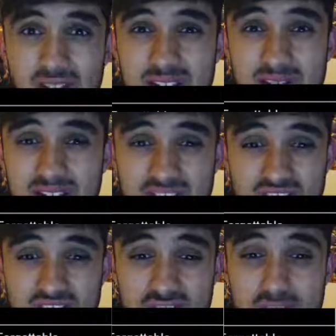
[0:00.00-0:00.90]
I give a shit? It's
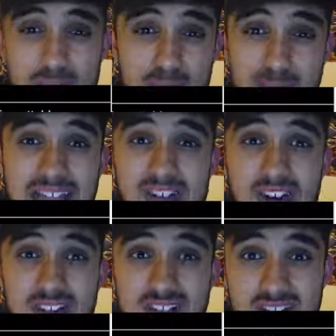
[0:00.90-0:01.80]
just bad
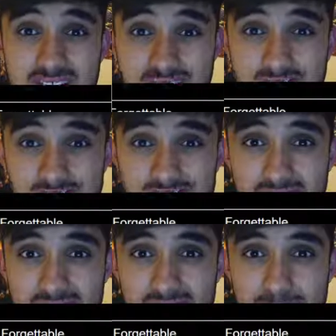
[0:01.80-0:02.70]
guys.
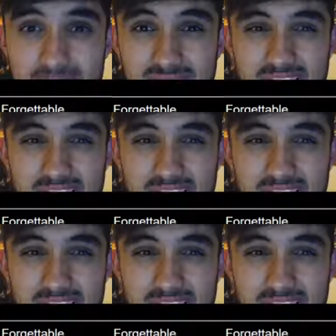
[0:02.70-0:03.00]
But they